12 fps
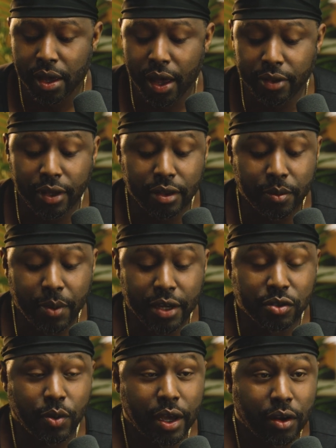I think the
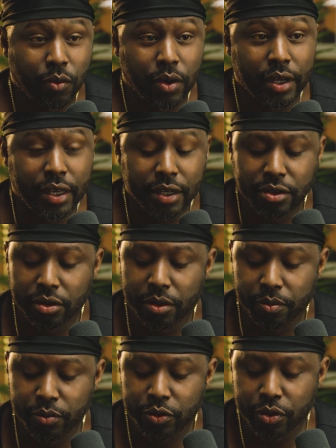best way to really get to
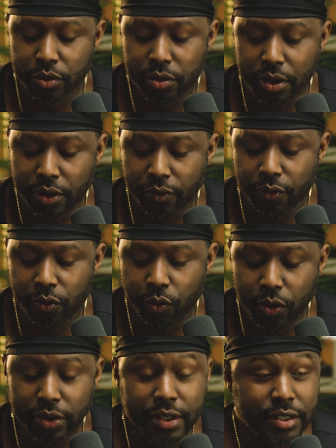the truth of
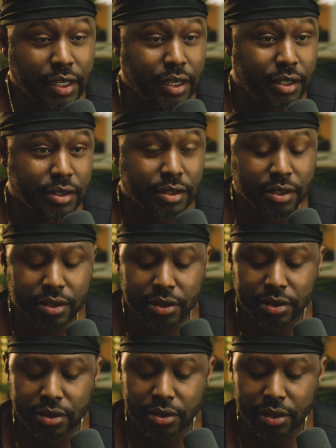what this
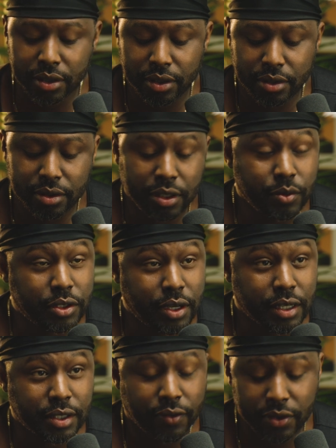is to see what you
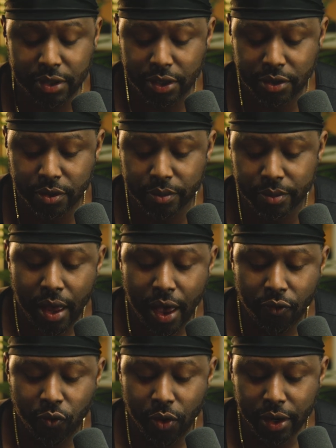guys have to say too. I
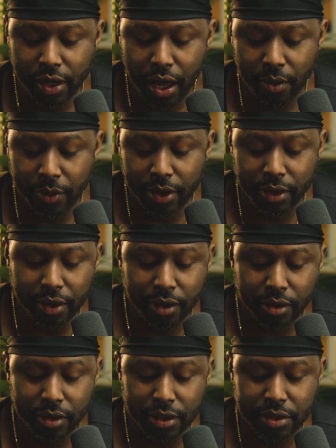have one comment
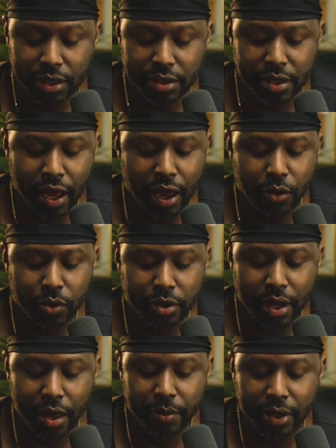here that says, I will
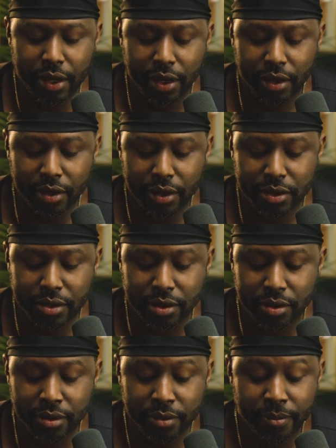not be getting this.